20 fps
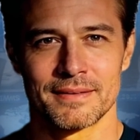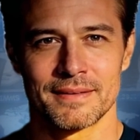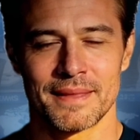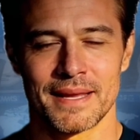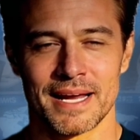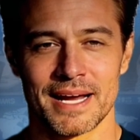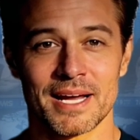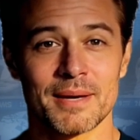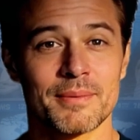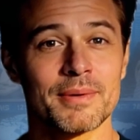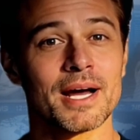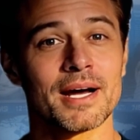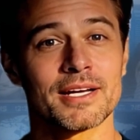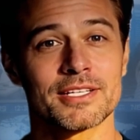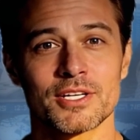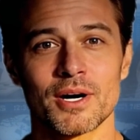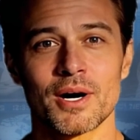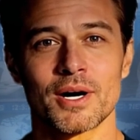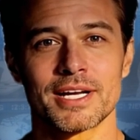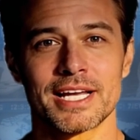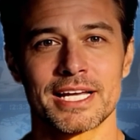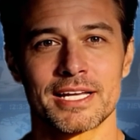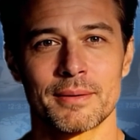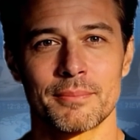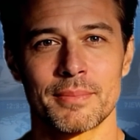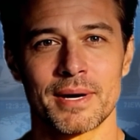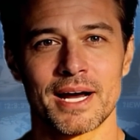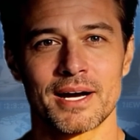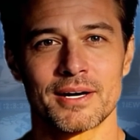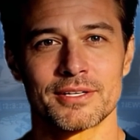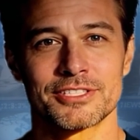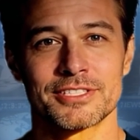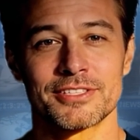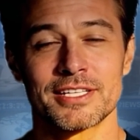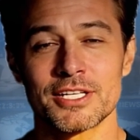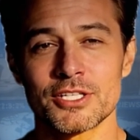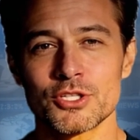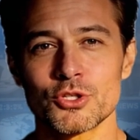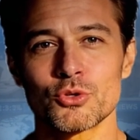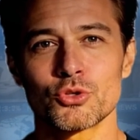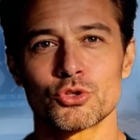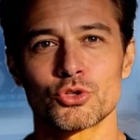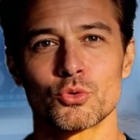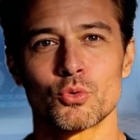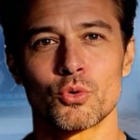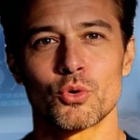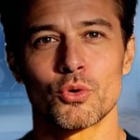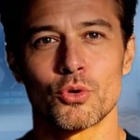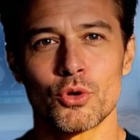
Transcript: And I'm not talking about the usual